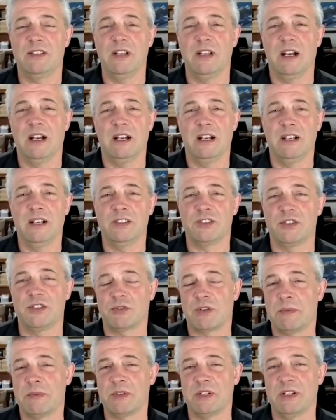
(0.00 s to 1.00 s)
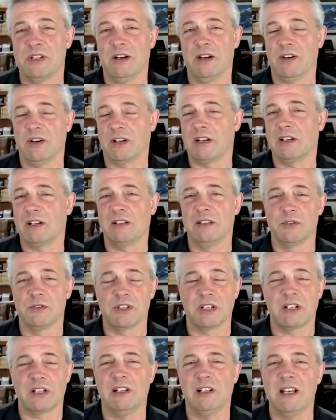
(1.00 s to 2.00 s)
His description, I heard there was
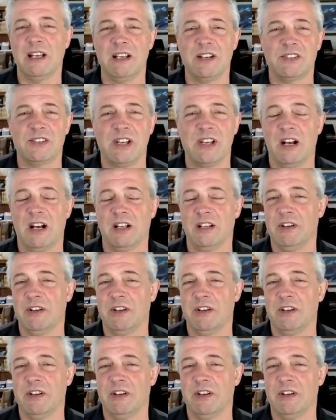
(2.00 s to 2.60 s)
a clunking sound.